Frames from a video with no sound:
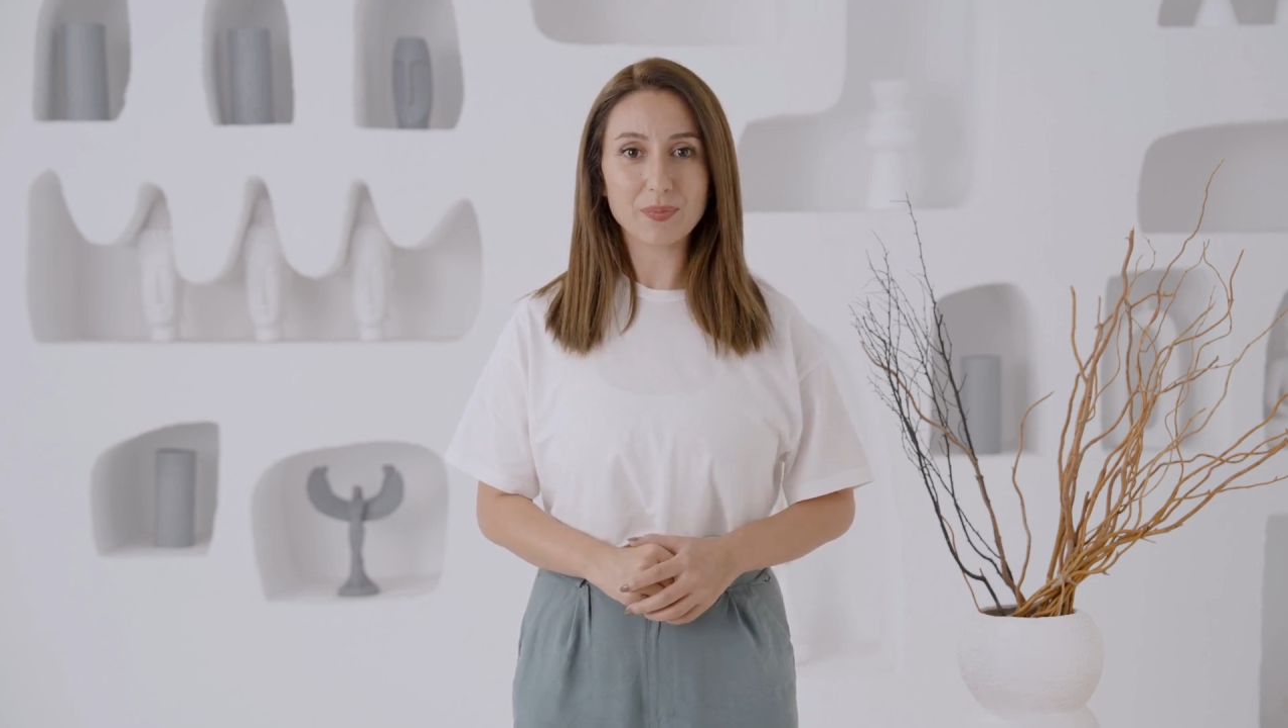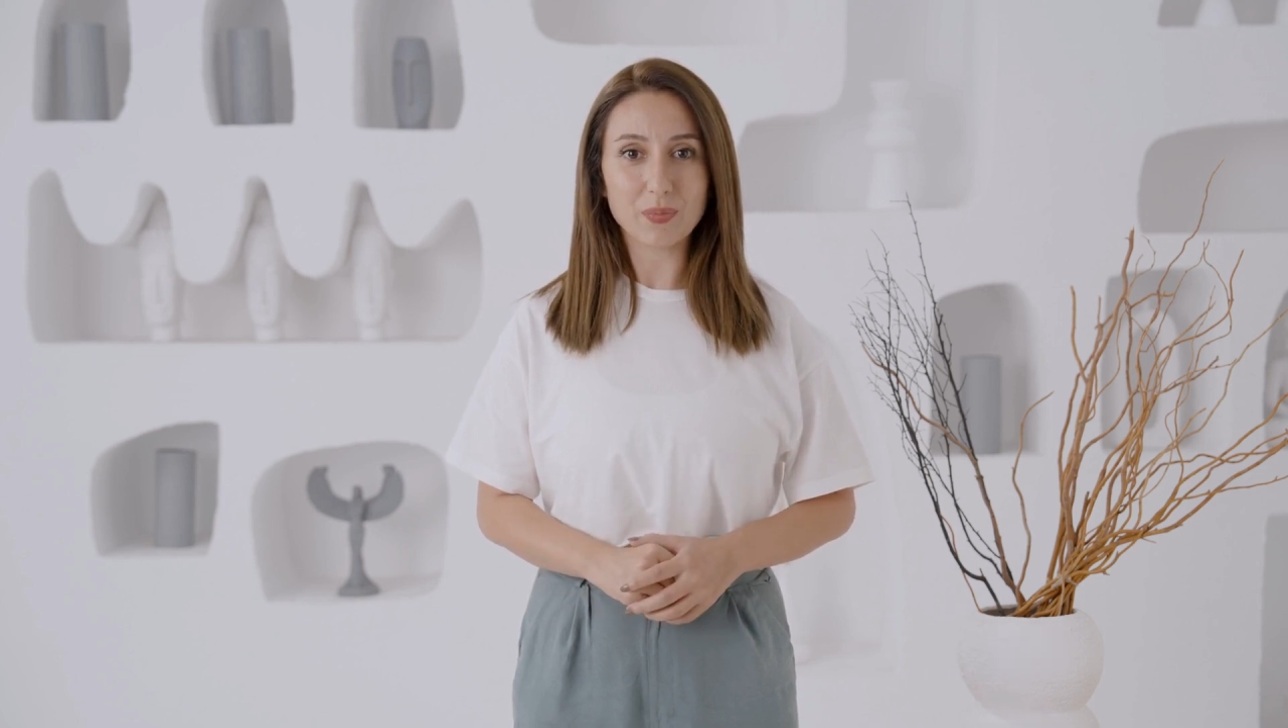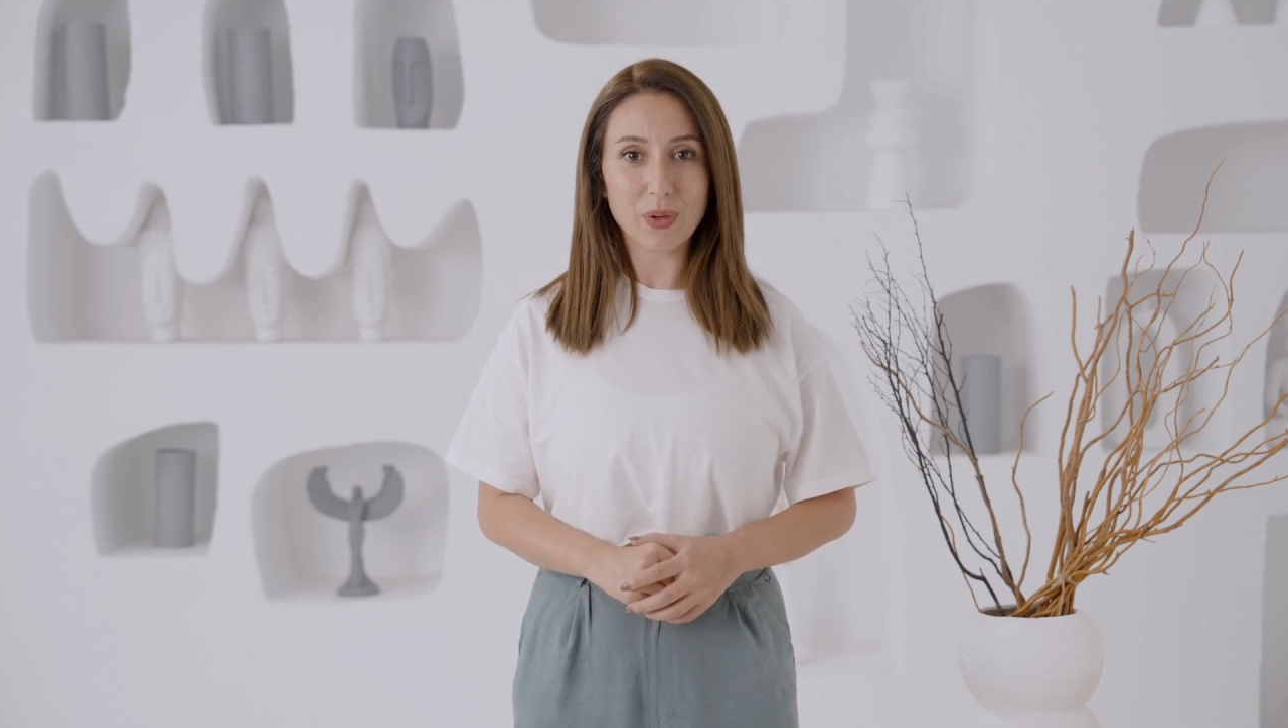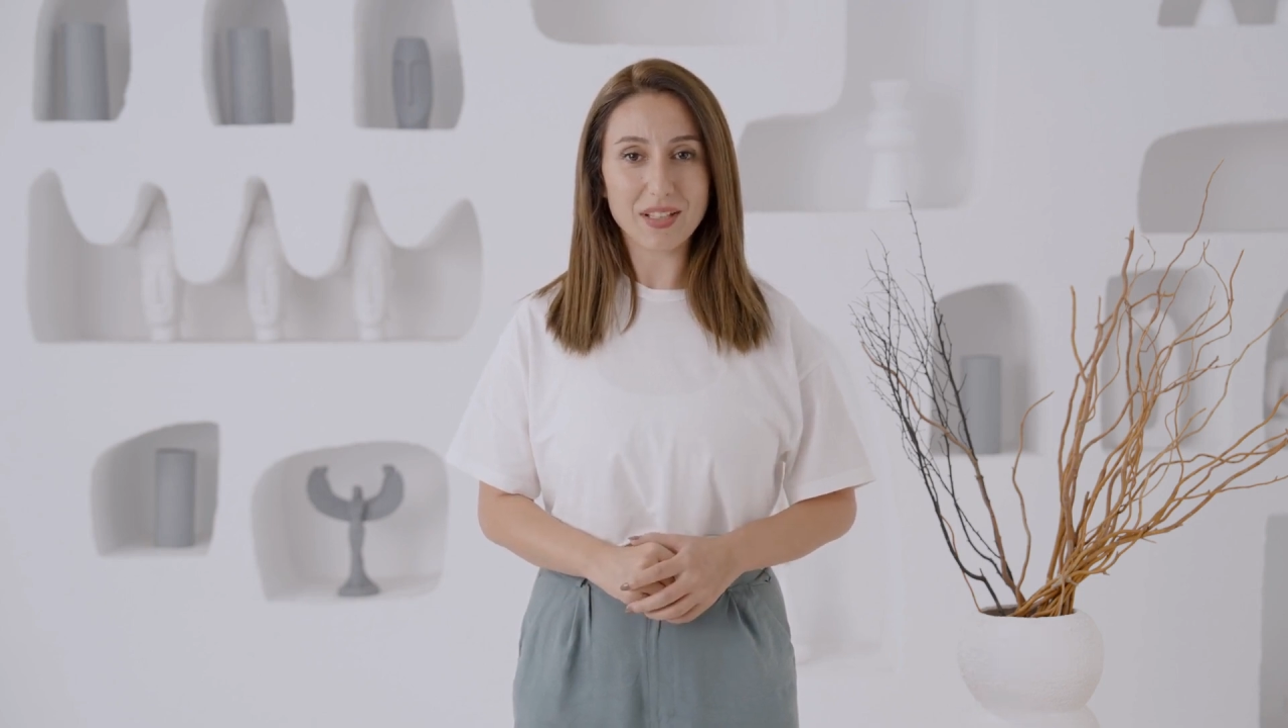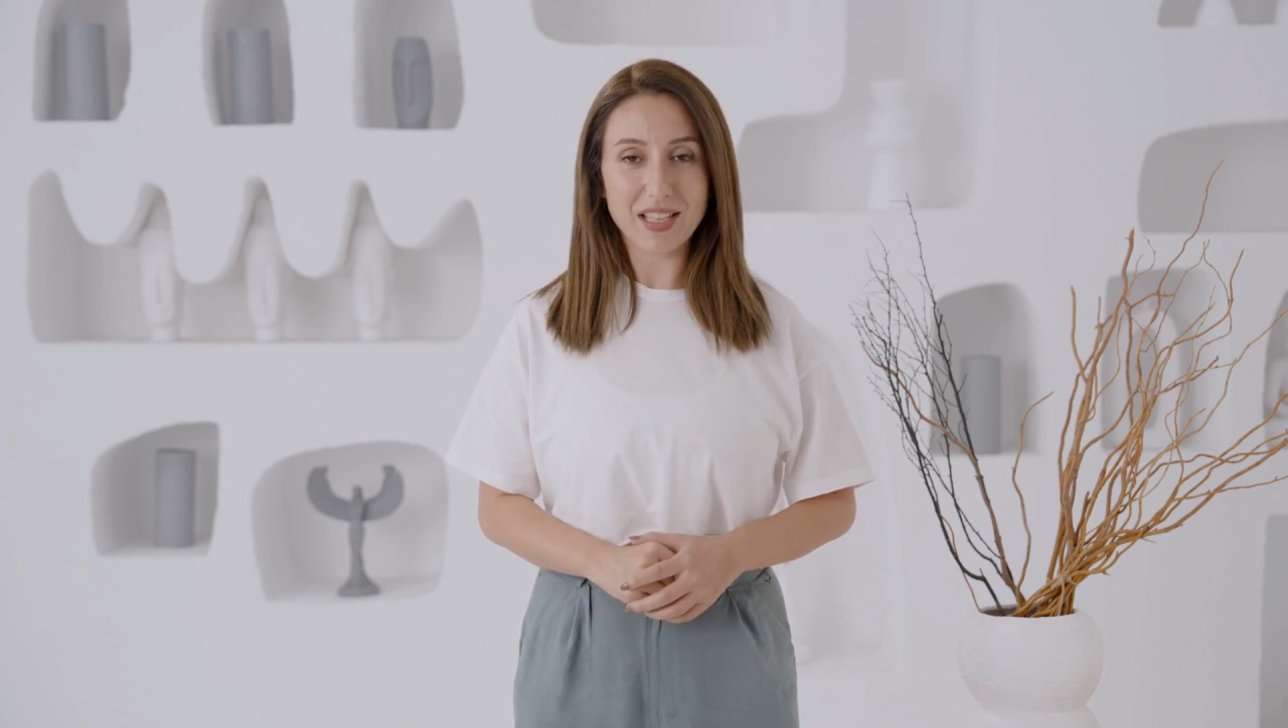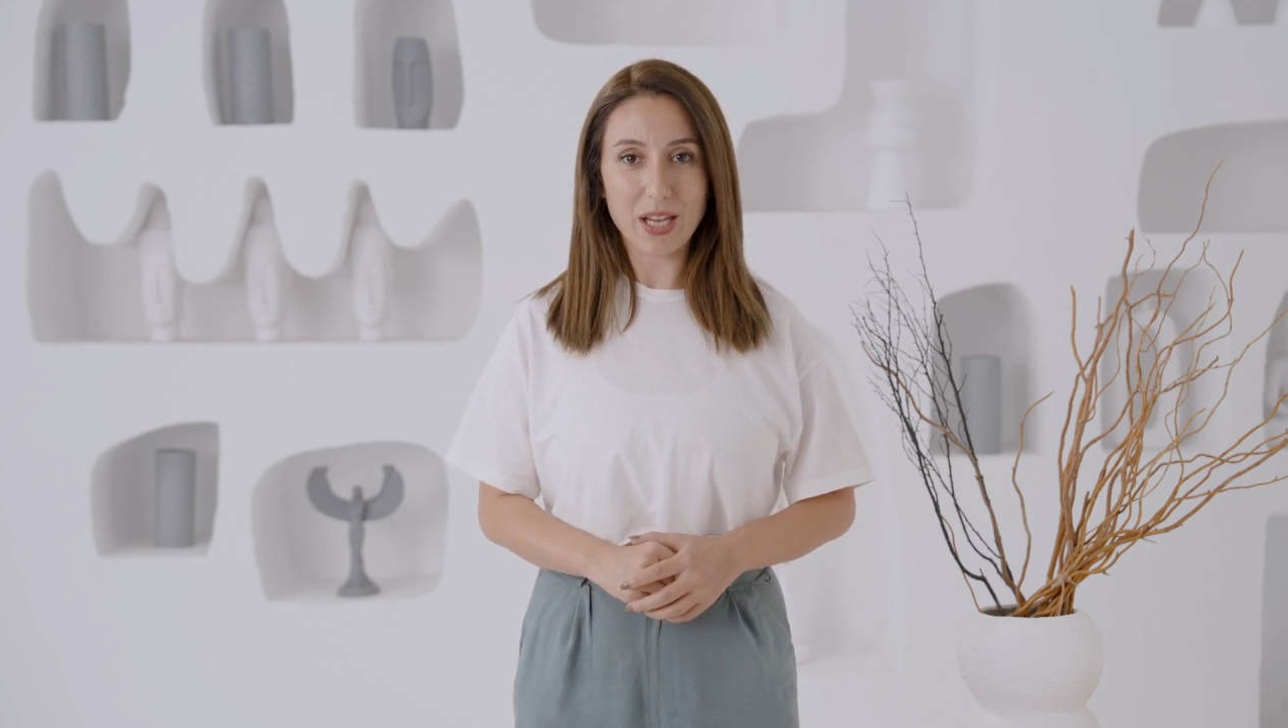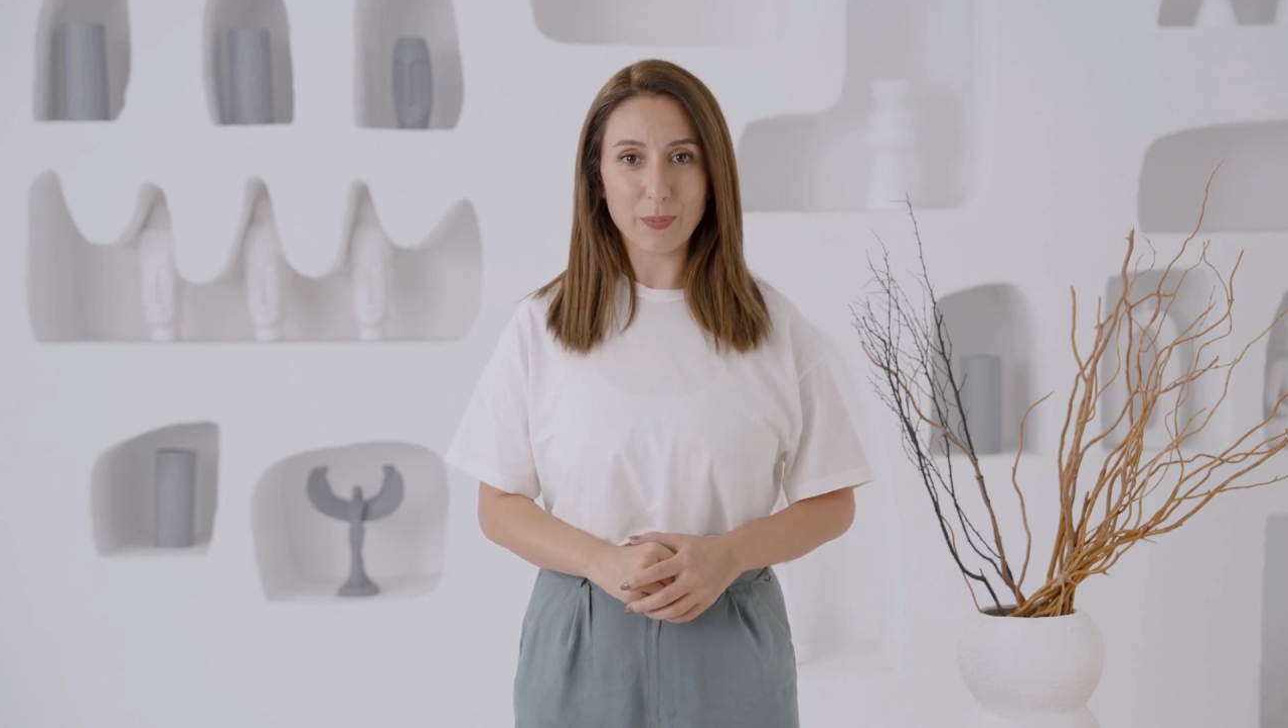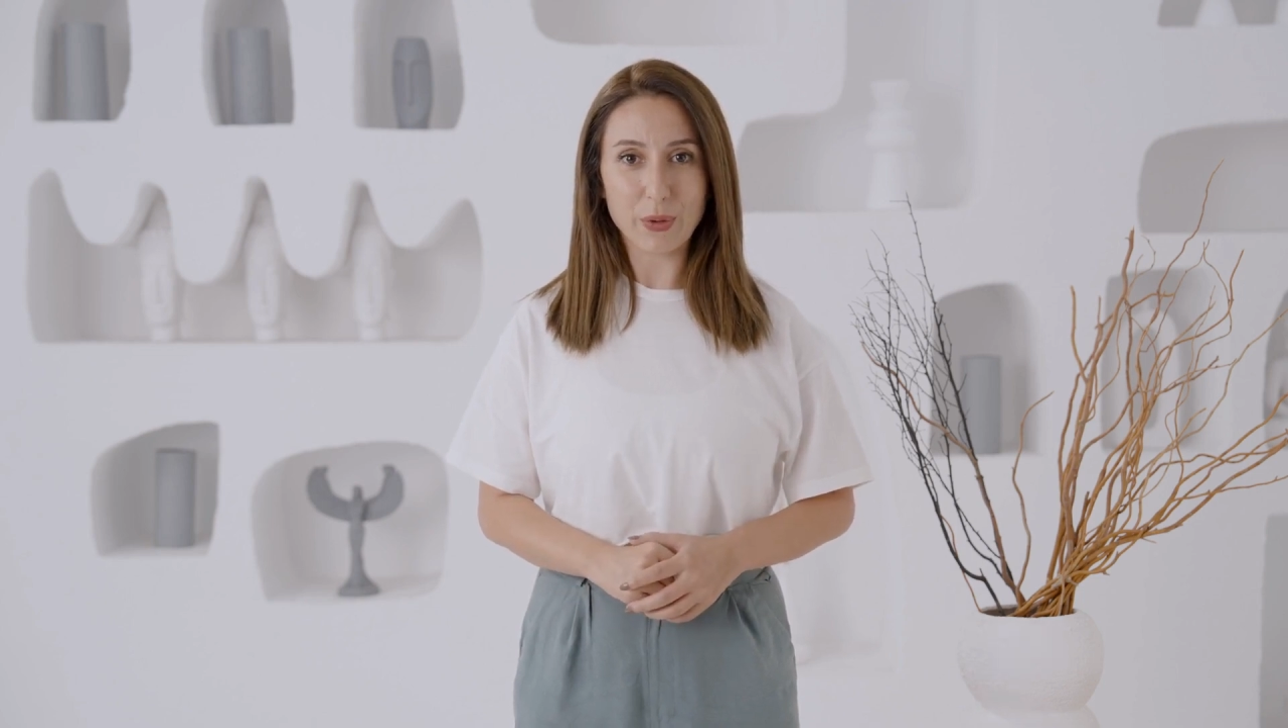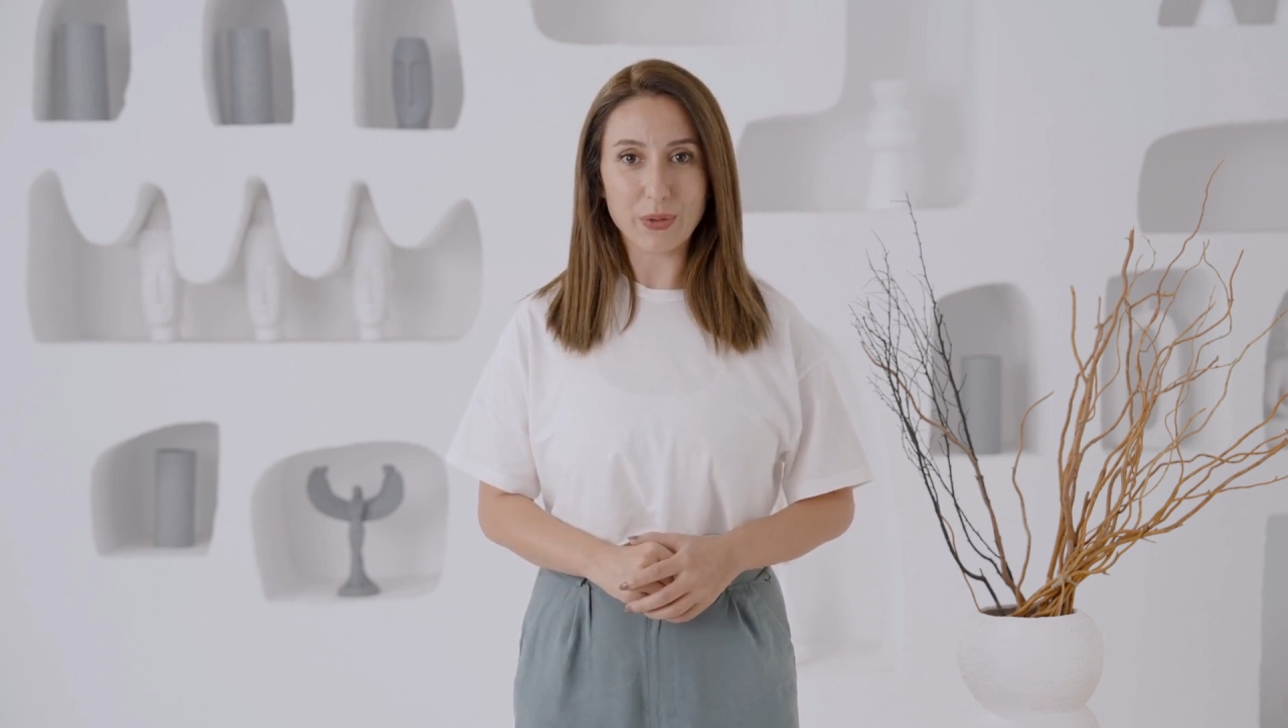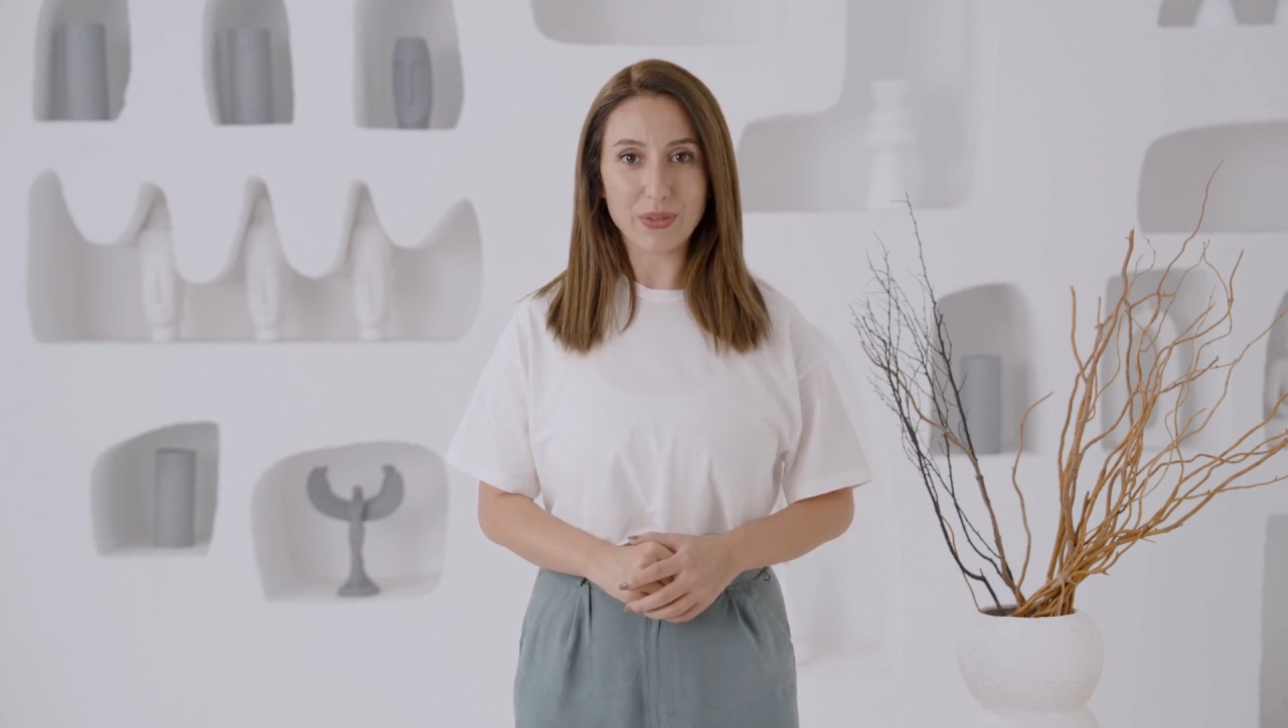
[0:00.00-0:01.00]
For
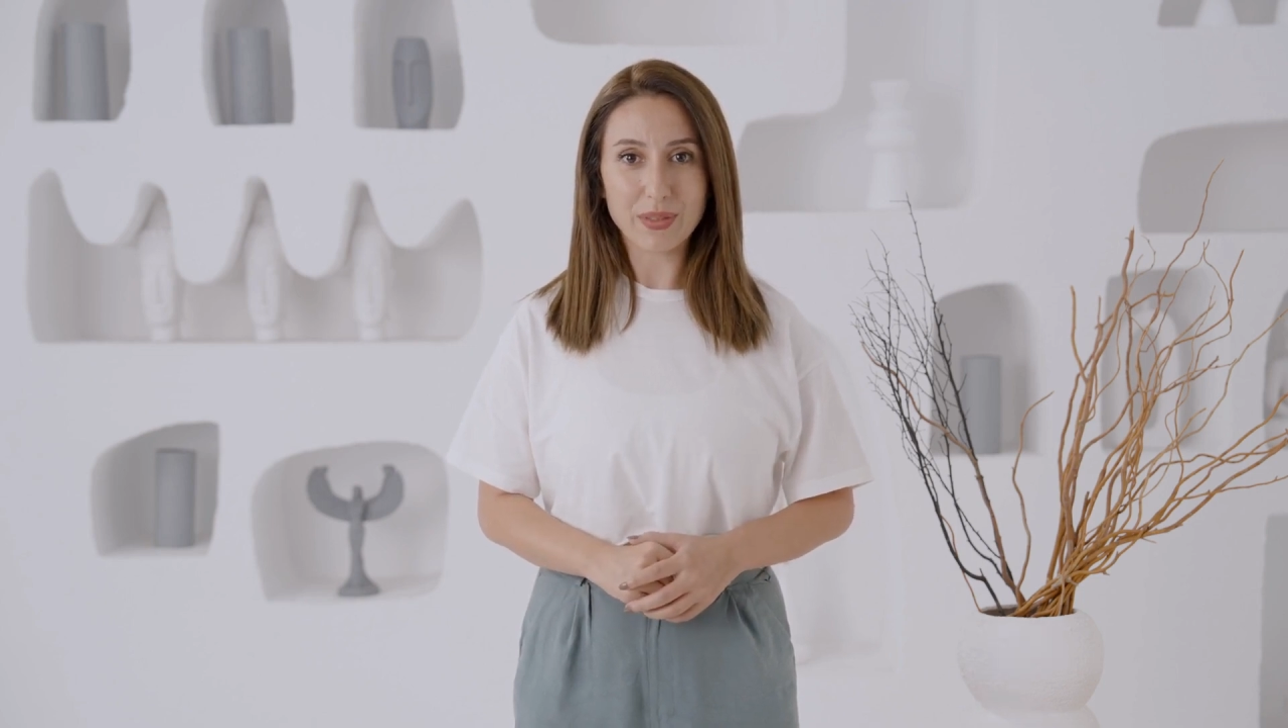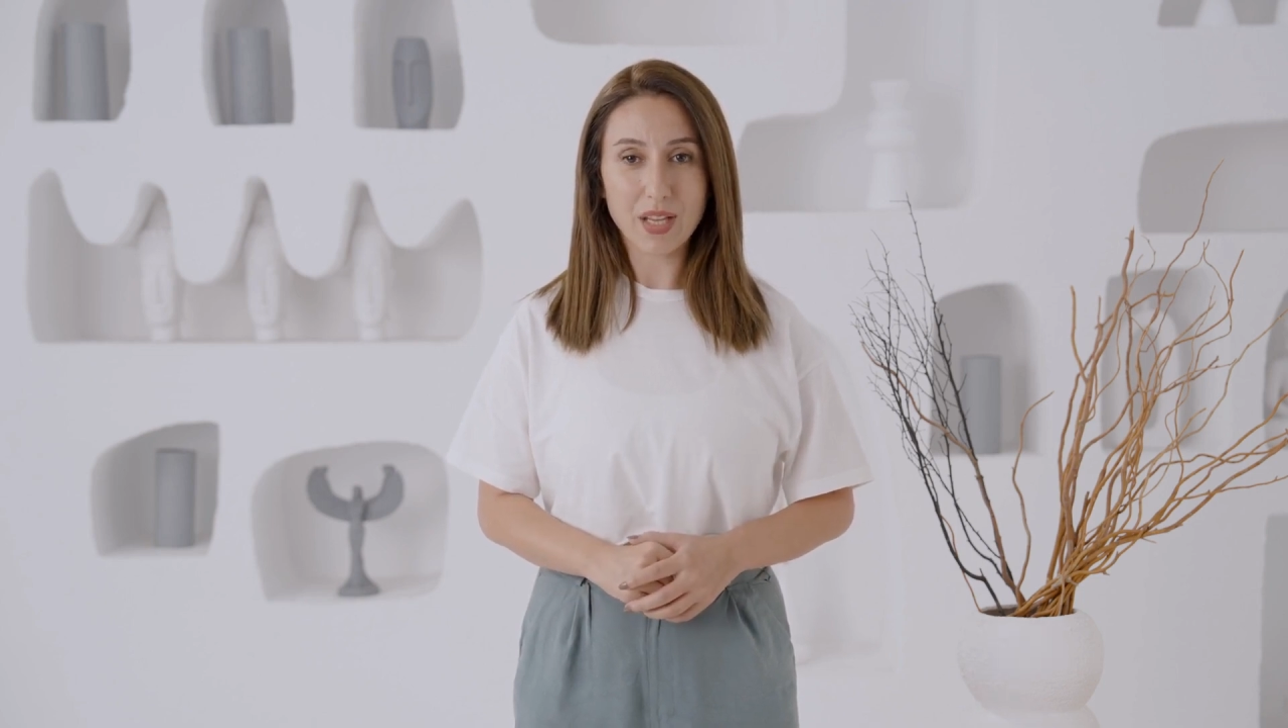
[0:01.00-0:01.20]
example,